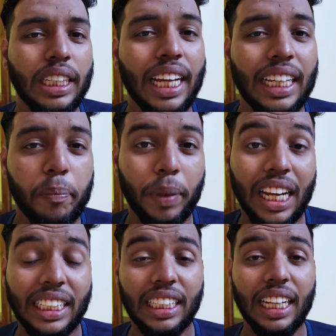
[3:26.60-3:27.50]
these are the
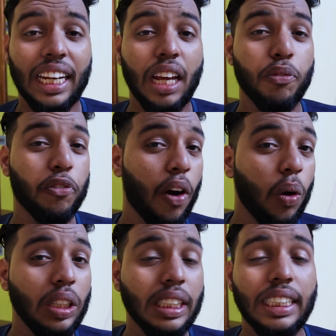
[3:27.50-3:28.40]
applications that I
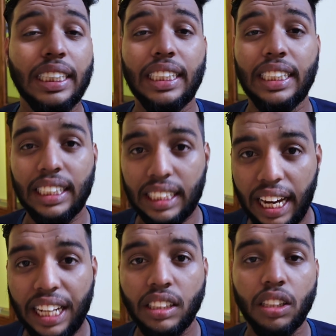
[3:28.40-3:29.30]
found
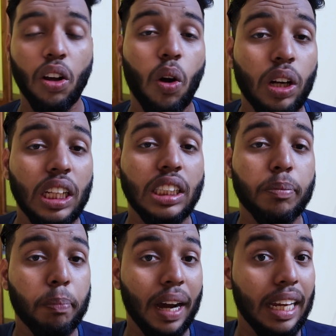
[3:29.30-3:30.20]
changed on this
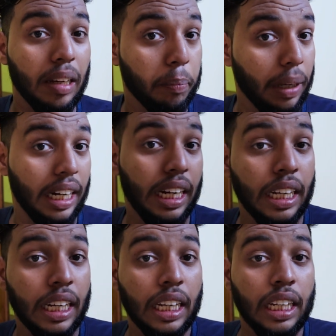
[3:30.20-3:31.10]
Pie build.
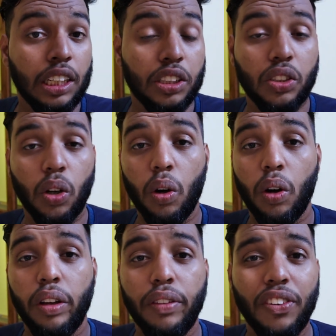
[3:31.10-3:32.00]

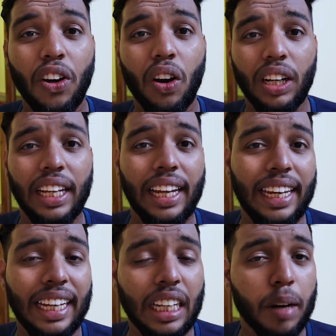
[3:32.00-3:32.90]
So if you got
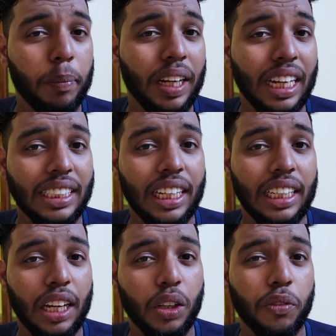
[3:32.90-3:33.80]
any other application
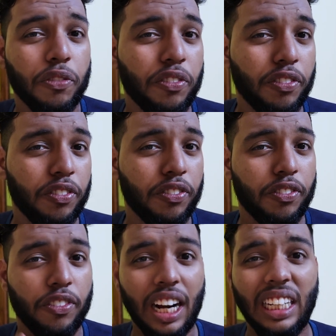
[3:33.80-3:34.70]
that you
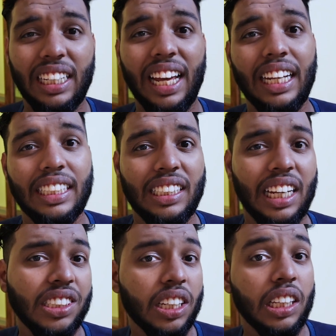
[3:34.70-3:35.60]
felt like
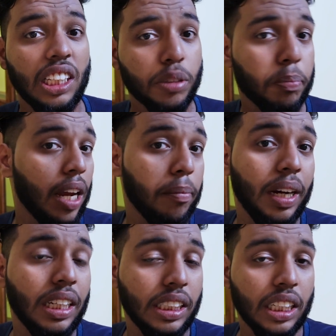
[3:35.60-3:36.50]
changed in this Pie
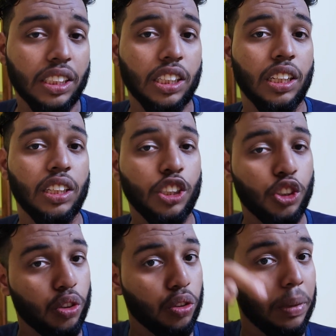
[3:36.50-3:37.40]
build, just
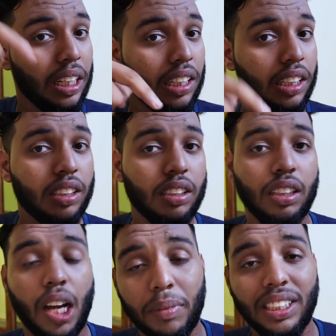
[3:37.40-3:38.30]
shoot me in this
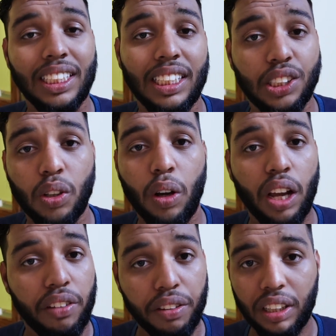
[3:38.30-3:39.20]
comment section so
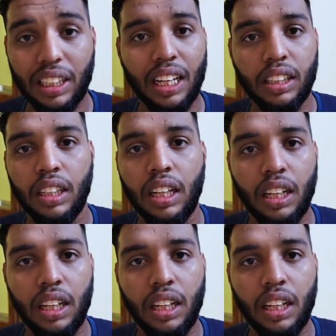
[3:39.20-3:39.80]
everyone can